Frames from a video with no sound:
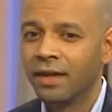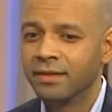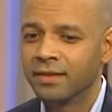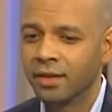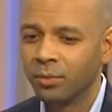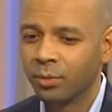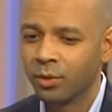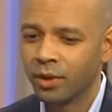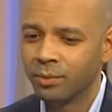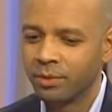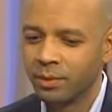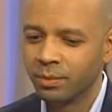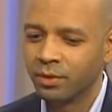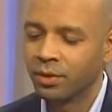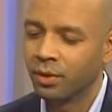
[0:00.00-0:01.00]
At some point,
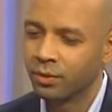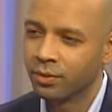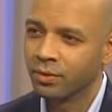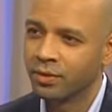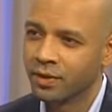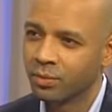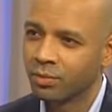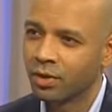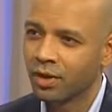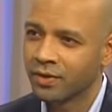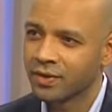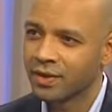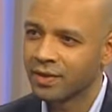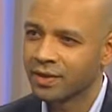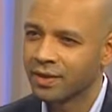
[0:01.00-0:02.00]
people go through this
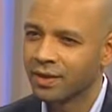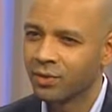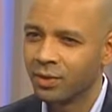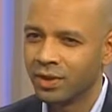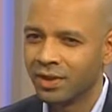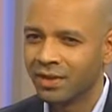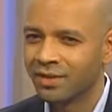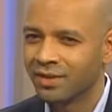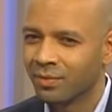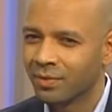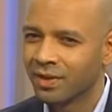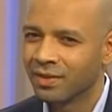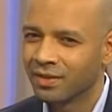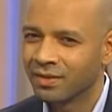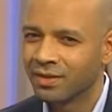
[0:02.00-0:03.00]
process and they realize
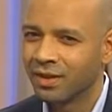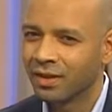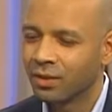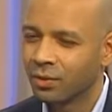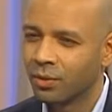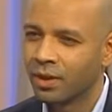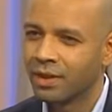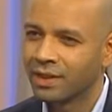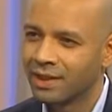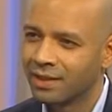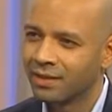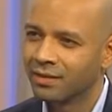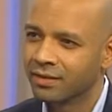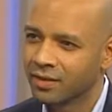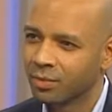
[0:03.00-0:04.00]
something's not quite
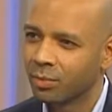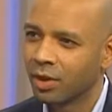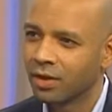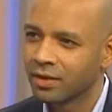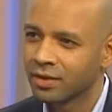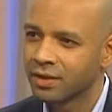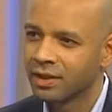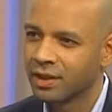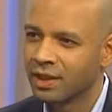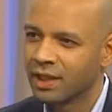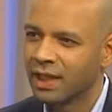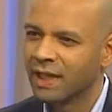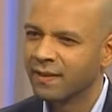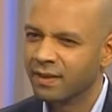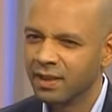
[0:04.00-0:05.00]
hitting the spot,
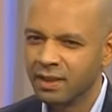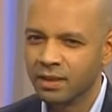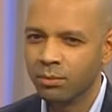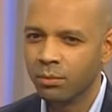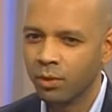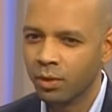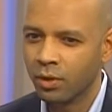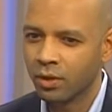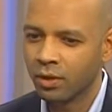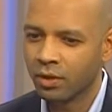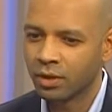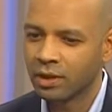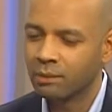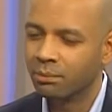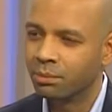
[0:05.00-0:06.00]
and they need a
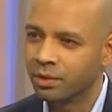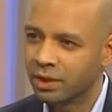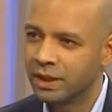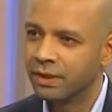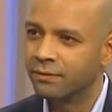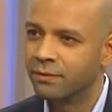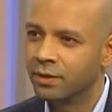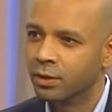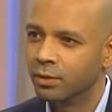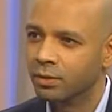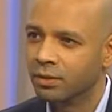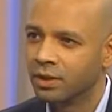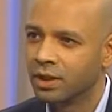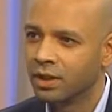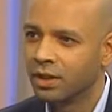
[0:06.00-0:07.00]
more complete
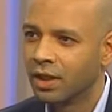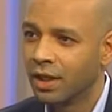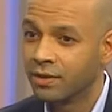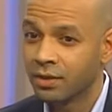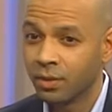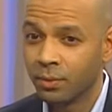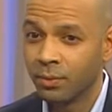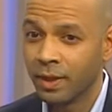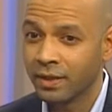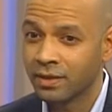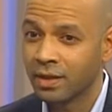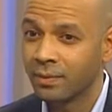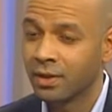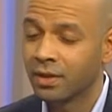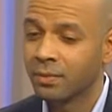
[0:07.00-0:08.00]
view. And so by the
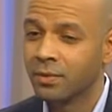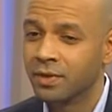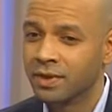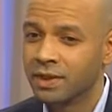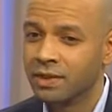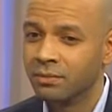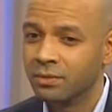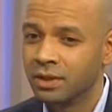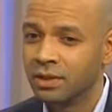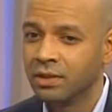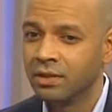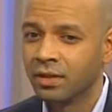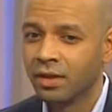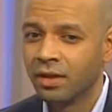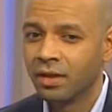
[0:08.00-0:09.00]
time they come to see
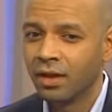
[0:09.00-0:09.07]
me,